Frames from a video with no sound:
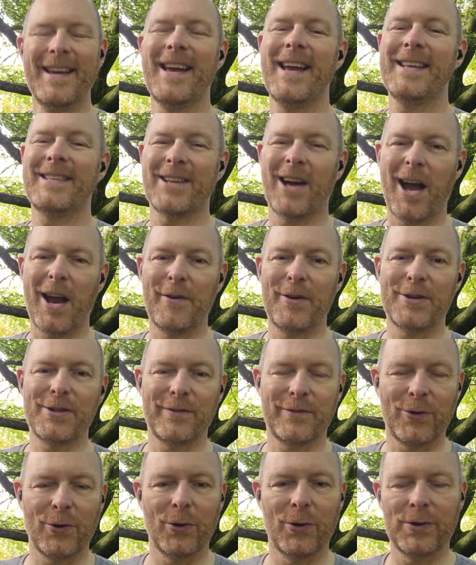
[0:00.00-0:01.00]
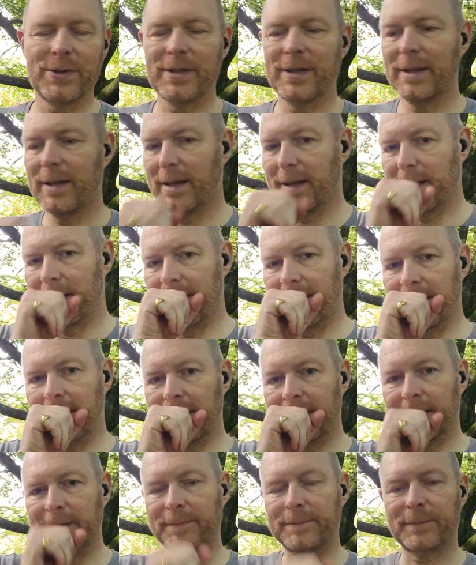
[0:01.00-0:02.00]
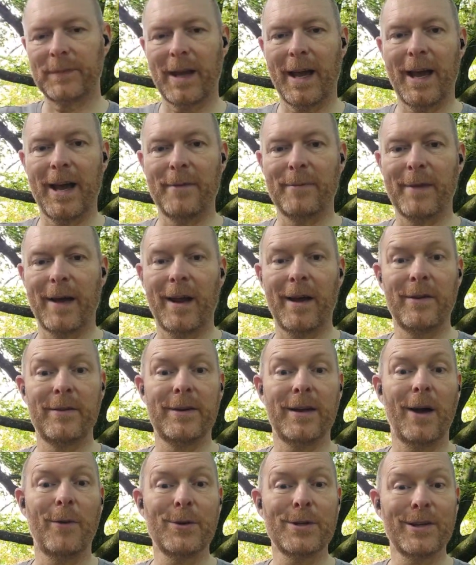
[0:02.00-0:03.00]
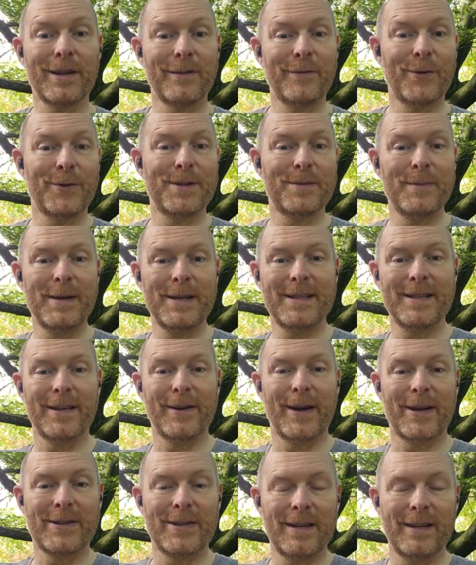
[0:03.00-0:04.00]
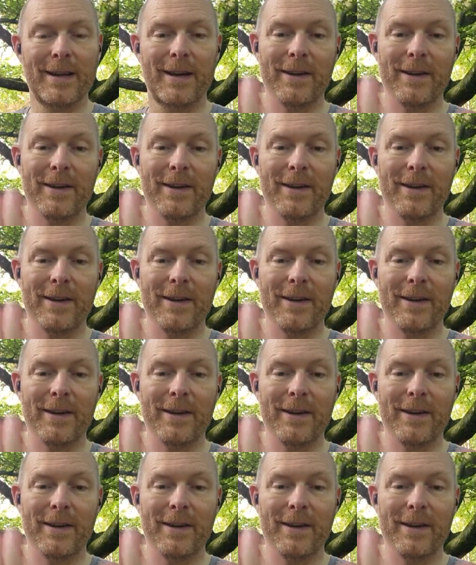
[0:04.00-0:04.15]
It's Irish, of course. And I was looking forward to meeting you, actually.